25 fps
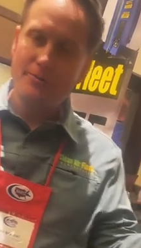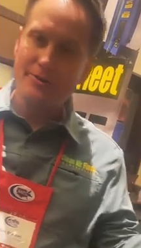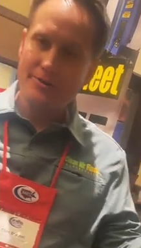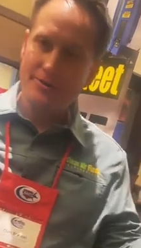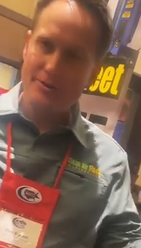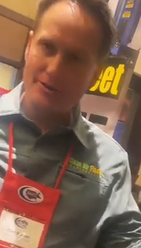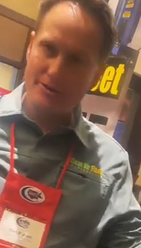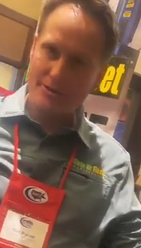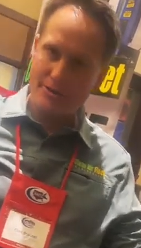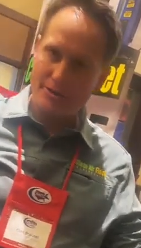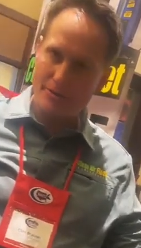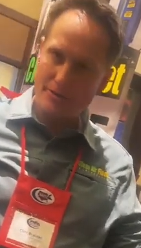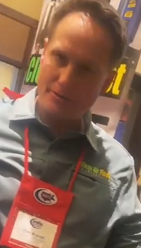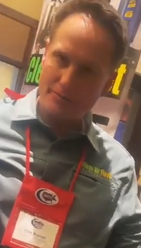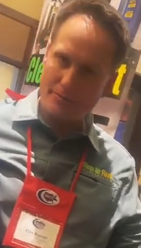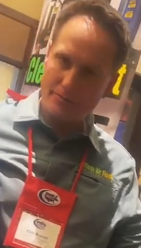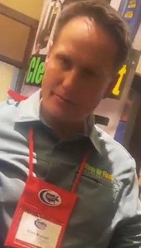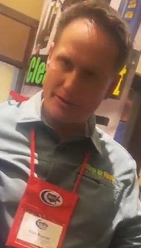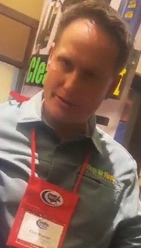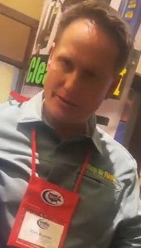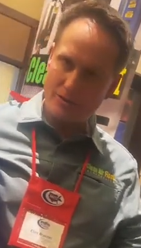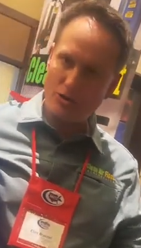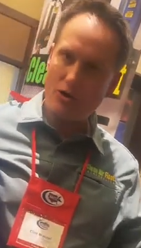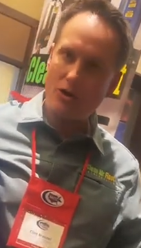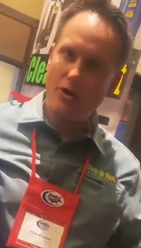system
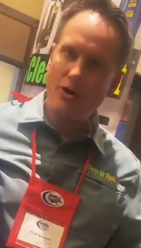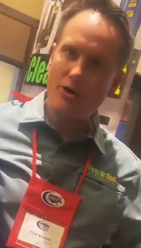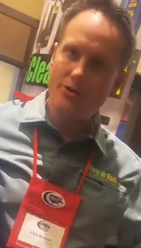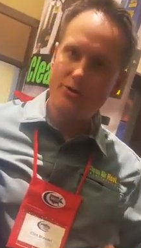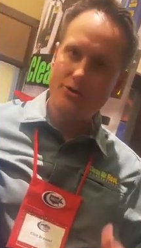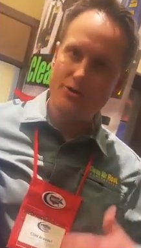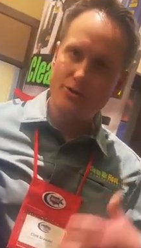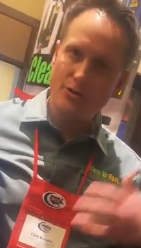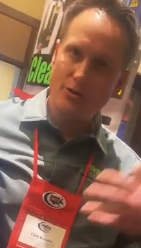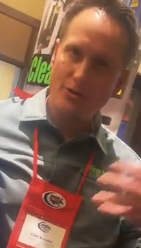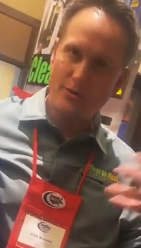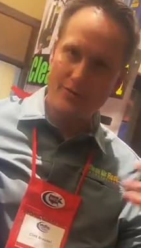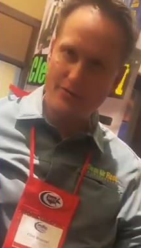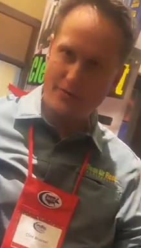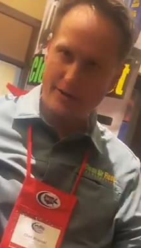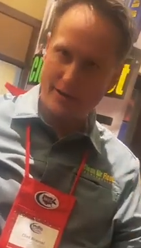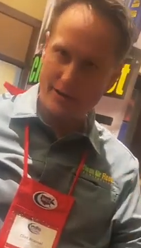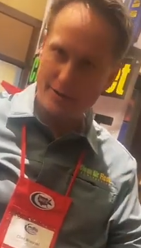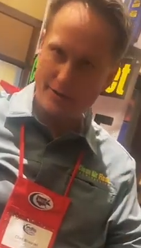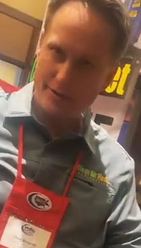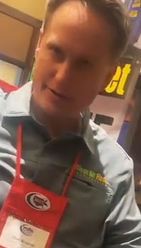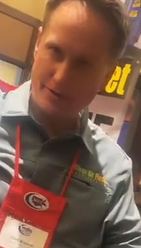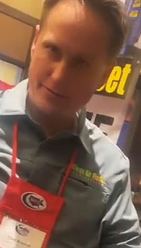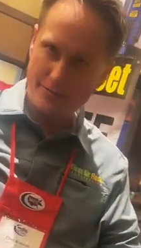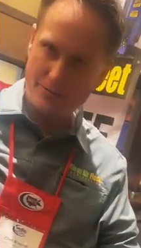is also
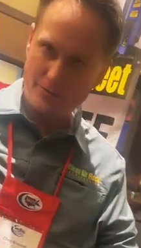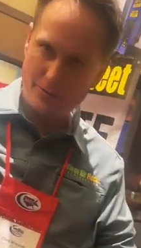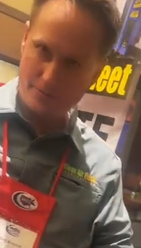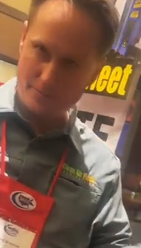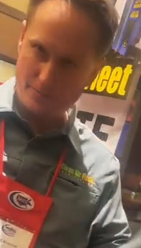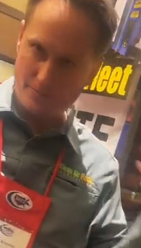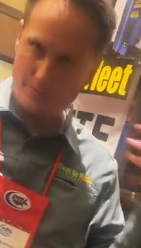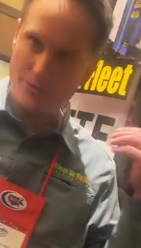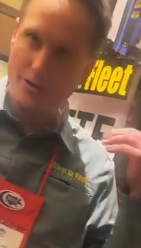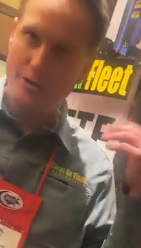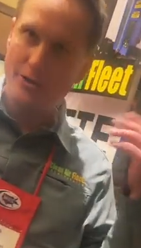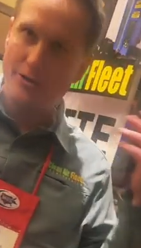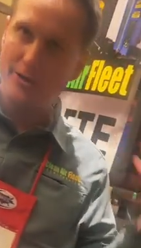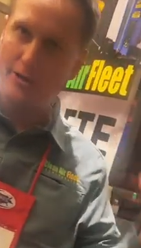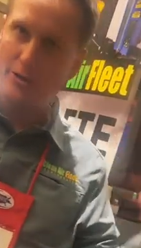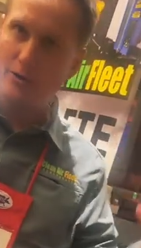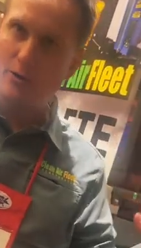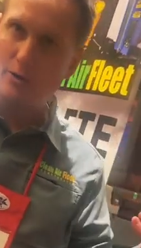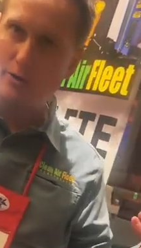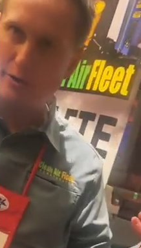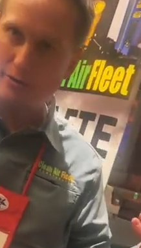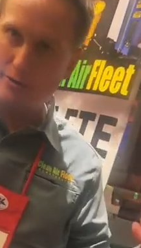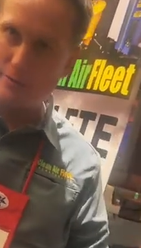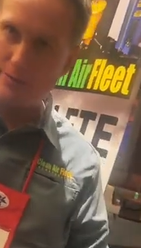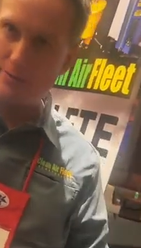affected from dirty
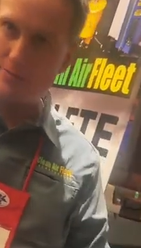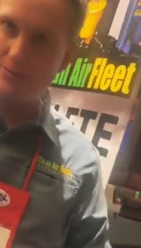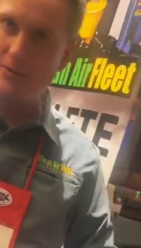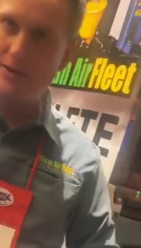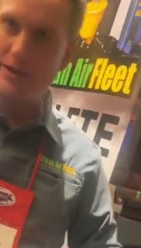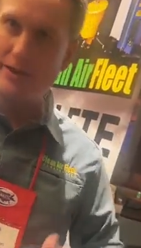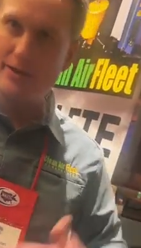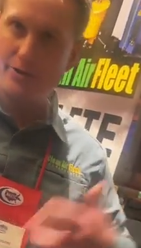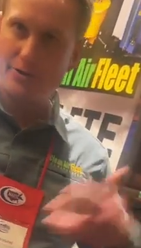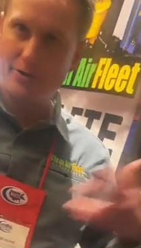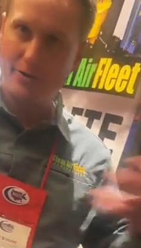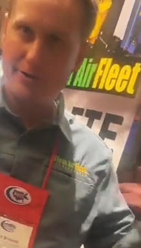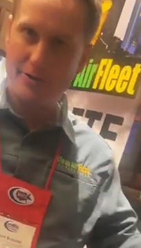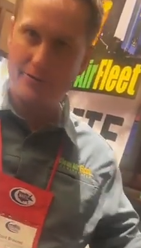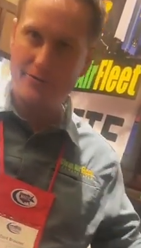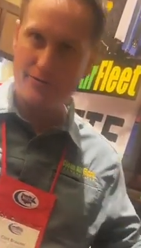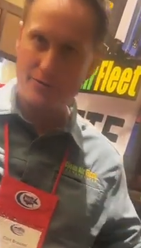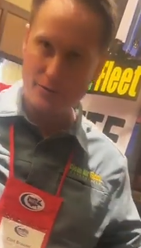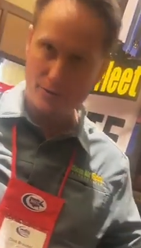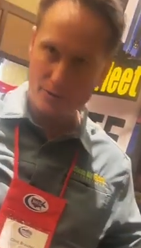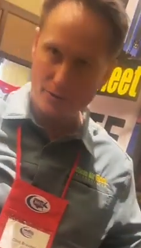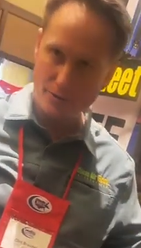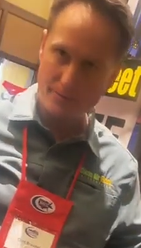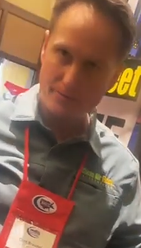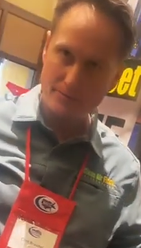oil and dirty
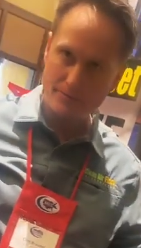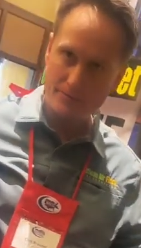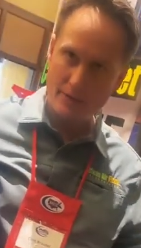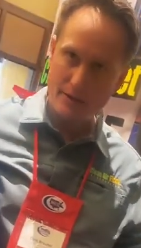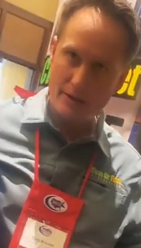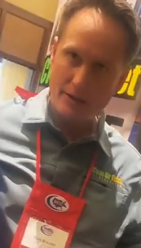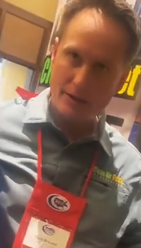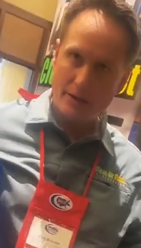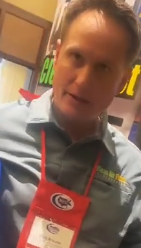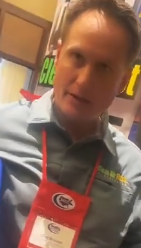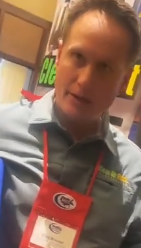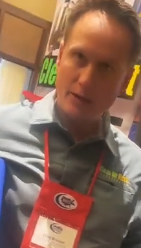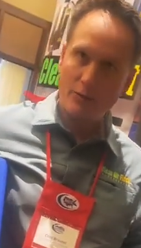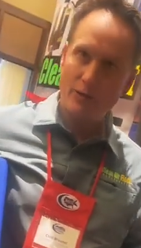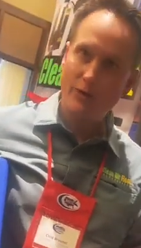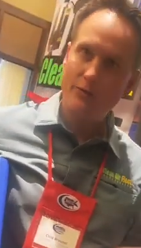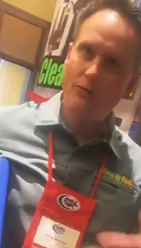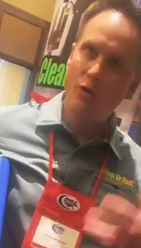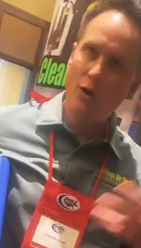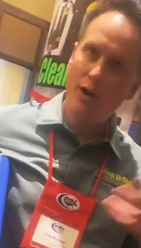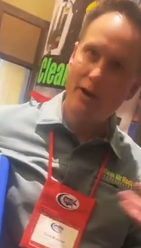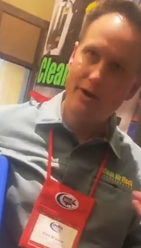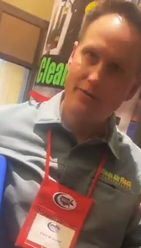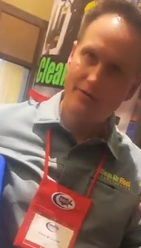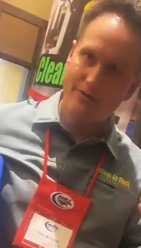fuel. And we
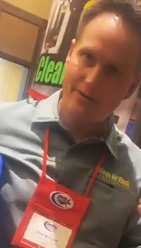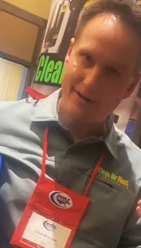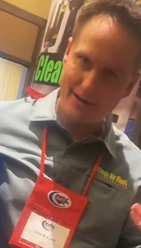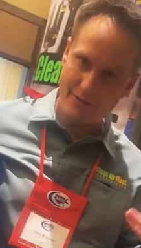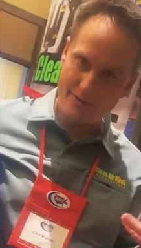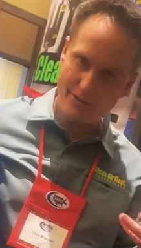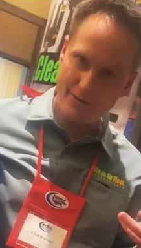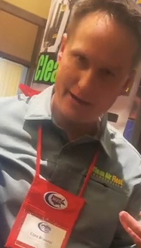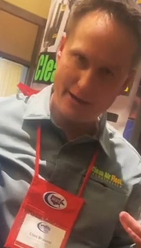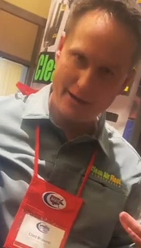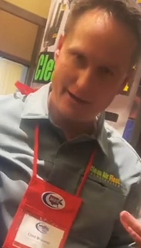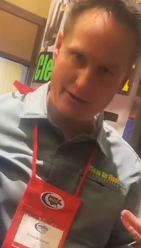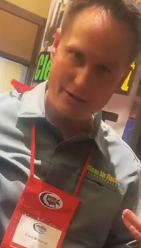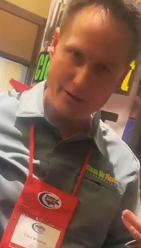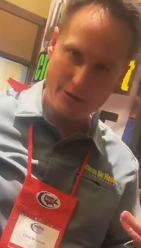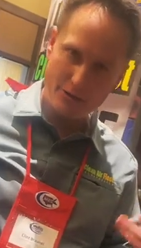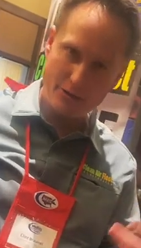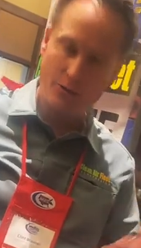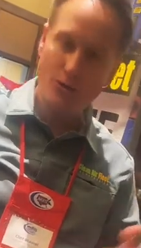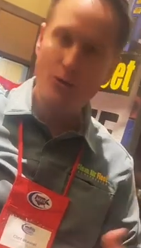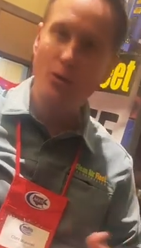quantified that through